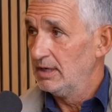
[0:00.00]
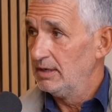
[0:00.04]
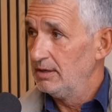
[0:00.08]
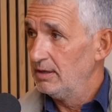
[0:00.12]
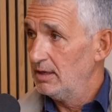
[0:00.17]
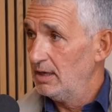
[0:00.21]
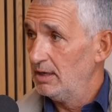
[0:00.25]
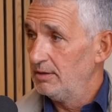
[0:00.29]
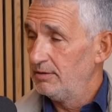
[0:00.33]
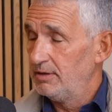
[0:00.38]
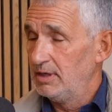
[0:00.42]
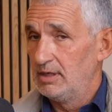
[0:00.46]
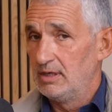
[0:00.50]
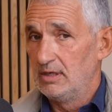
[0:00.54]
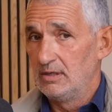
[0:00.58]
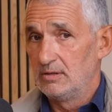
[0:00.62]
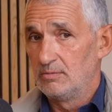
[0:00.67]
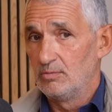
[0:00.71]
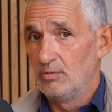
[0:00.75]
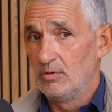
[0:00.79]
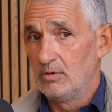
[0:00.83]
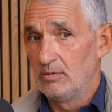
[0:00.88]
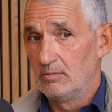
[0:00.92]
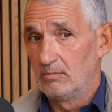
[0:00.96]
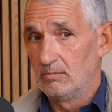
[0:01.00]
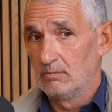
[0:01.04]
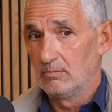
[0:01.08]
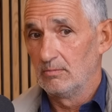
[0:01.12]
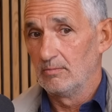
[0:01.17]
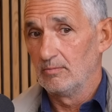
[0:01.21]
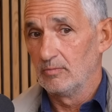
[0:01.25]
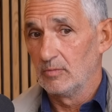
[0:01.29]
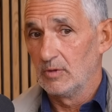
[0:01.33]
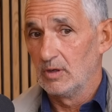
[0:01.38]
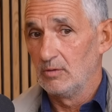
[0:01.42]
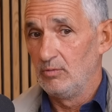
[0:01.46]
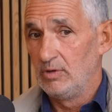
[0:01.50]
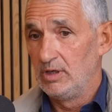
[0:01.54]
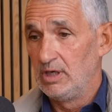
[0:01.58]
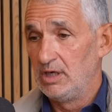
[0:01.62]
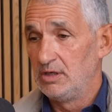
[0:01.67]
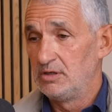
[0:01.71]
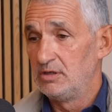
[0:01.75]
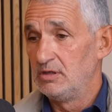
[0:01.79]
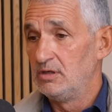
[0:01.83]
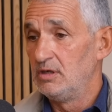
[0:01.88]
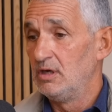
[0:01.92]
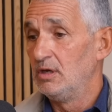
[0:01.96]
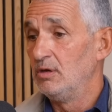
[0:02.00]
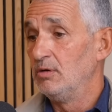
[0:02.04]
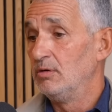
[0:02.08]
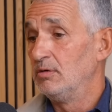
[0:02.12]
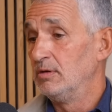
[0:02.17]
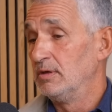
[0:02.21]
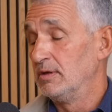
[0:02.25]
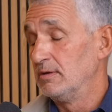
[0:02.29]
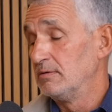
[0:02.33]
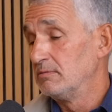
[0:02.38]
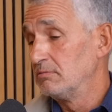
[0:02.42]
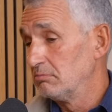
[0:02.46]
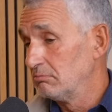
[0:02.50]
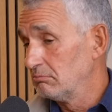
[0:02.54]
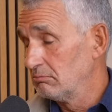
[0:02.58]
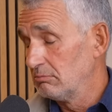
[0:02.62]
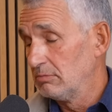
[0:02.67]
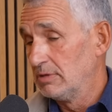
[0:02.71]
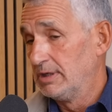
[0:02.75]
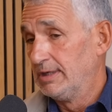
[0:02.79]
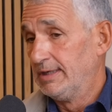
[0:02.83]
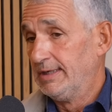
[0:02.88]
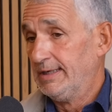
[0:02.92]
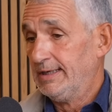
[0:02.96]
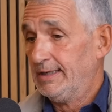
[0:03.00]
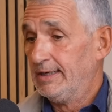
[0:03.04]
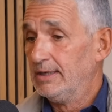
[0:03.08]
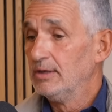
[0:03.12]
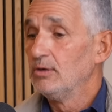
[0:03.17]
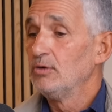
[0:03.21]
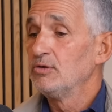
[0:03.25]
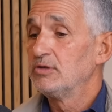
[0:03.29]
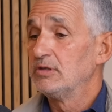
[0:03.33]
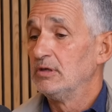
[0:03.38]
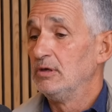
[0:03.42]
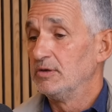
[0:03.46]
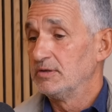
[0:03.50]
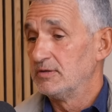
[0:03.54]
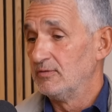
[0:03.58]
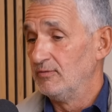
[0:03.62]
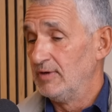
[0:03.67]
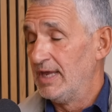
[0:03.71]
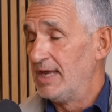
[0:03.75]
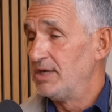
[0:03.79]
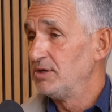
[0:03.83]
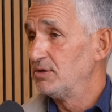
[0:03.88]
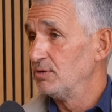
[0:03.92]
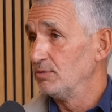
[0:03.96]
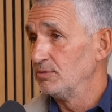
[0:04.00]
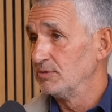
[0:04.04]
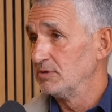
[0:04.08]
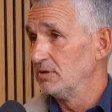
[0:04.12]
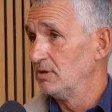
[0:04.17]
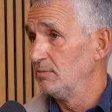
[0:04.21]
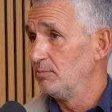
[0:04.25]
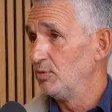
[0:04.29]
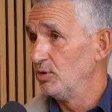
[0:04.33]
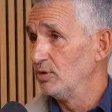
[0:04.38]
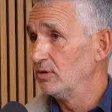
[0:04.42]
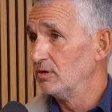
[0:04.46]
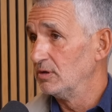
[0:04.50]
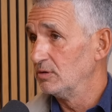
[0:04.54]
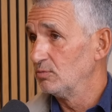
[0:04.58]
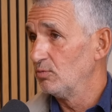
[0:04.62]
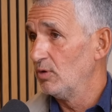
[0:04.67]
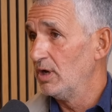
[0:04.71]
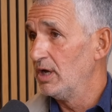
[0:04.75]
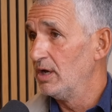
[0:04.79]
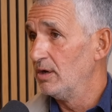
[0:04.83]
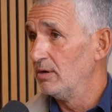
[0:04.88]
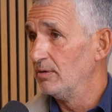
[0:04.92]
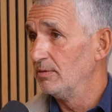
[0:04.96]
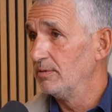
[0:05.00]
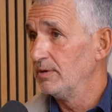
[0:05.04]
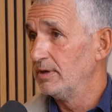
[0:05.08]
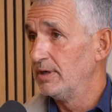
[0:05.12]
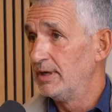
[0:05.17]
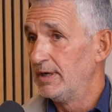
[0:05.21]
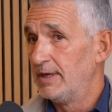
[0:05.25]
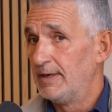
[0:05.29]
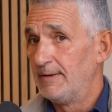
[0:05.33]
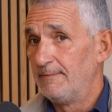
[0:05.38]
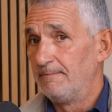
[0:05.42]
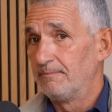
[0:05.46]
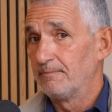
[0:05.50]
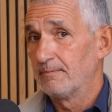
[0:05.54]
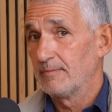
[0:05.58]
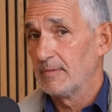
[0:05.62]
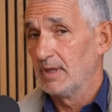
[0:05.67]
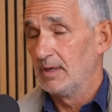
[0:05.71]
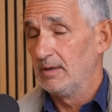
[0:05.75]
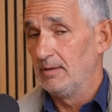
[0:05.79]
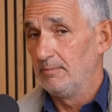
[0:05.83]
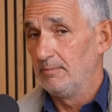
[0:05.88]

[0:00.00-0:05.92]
I, I, think, is what we need to do. And there's also lots of lentils in the book as well, um,